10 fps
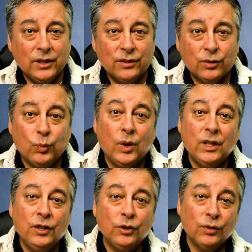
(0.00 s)
is the
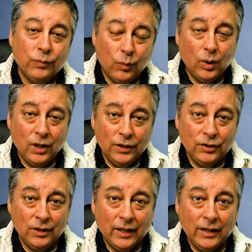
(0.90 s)
one hundred to four
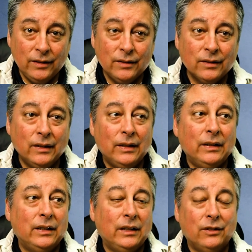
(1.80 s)
hundred lens.
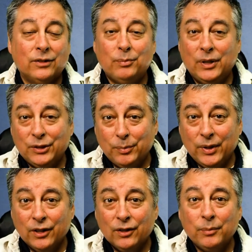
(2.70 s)
You know, it's much
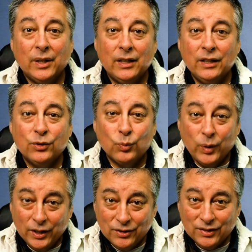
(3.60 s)
bigger, but it is
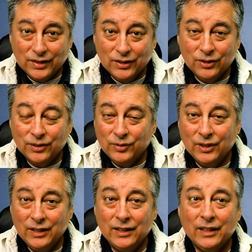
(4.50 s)
weather sealed if you
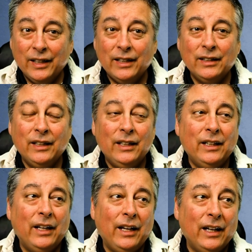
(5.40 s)
need that.
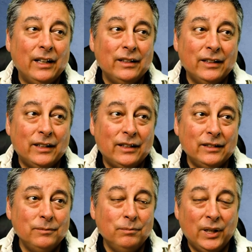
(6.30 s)
And
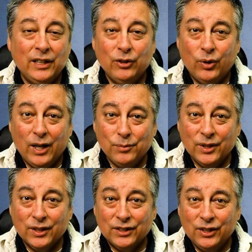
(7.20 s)
uh, money no
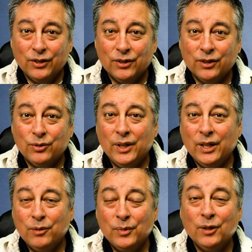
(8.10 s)
object, you know, the three
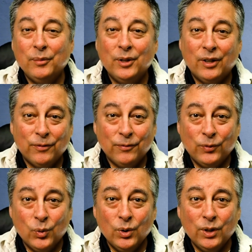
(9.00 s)
hundred millimeter f
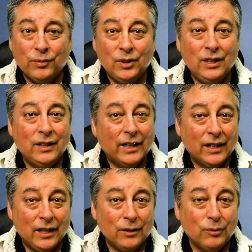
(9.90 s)
four if you need that
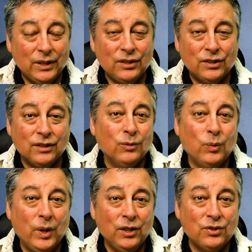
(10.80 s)
kind of reach,
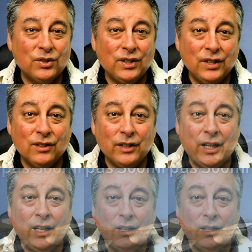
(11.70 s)
weather sealed and